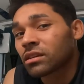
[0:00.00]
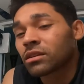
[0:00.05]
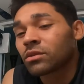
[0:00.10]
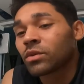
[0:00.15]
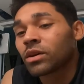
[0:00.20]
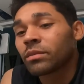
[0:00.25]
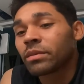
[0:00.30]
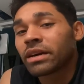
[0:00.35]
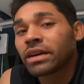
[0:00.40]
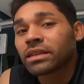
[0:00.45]
you know
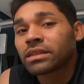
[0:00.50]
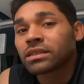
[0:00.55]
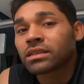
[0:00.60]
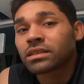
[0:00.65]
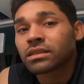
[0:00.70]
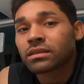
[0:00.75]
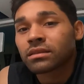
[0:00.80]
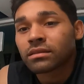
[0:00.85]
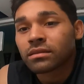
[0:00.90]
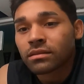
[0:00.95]
what, man,
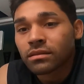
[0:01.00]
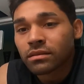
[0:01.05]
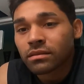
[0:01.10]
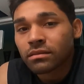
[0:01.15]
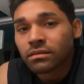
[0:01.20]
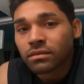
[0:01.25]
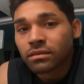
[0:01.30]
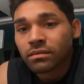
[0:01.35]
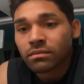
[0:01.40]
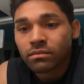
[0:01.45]
just
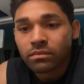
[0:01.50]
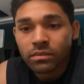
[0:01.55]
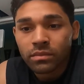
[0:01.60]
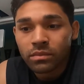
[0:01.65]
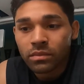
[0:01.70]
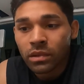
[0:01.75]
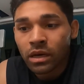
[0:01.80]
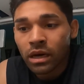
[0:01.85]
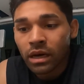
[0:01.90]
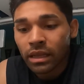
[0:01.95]

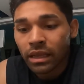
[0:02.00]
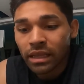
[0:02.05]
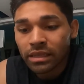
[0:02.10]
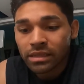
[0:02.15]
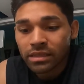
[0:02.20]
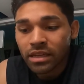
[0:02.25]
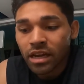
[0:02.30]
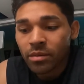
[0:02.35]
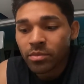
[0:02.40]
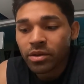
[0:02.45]
let's
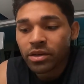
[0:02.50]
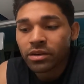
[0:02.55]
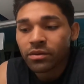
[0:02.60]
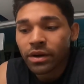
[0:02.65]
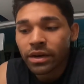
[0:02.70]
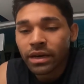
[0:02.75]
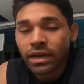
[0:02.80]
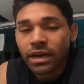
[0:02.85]
stop here right